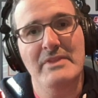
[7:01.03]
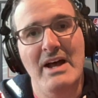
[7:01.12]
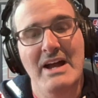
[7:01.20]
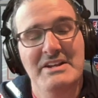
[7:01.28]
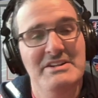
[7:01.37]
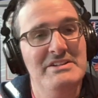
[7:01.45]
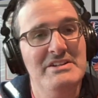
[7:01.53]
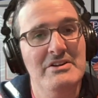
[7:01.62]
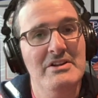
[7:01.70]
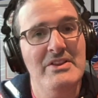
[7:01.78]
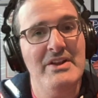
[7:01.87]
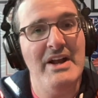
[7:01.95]
I can tell
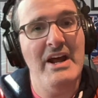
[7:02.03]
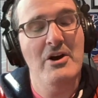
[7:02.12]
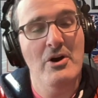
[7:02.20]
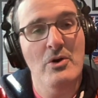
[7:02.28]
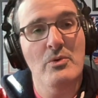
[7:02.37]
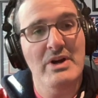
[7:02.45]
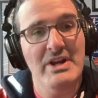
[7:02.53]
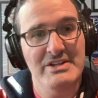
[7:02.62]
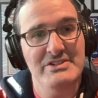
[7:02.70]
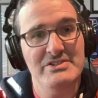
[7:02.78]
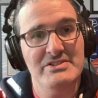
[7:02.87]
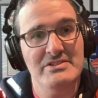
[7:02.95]
you that I
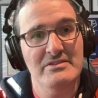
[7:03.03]
always